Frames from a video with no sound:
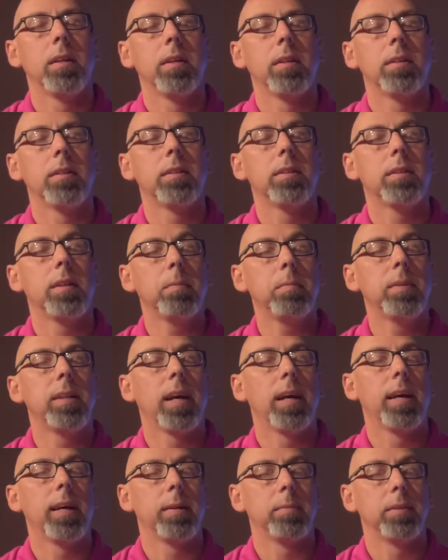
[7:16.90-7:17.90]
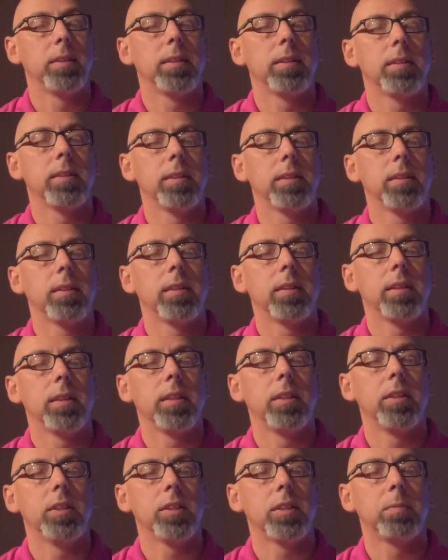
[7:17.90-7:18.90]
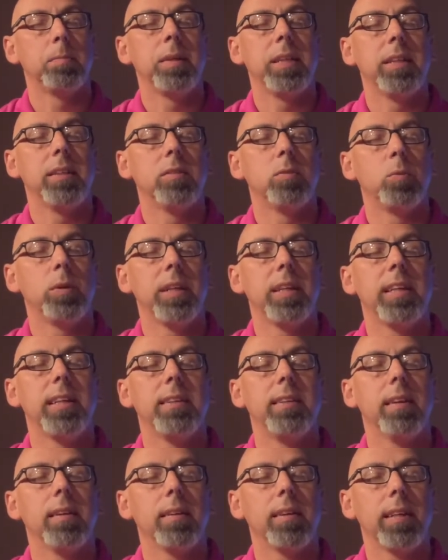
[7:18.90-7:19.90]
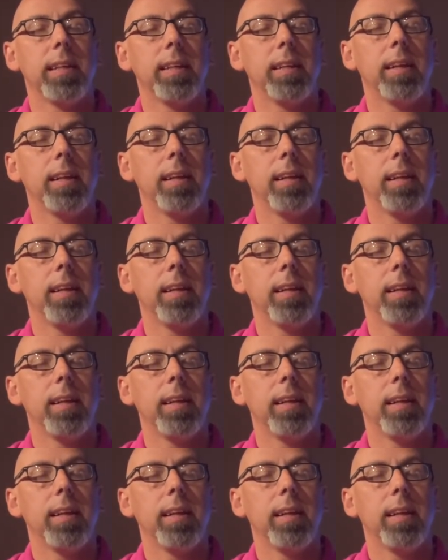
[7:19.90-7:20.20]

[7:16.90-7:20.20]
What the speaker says: Sometimes it just means we need to lean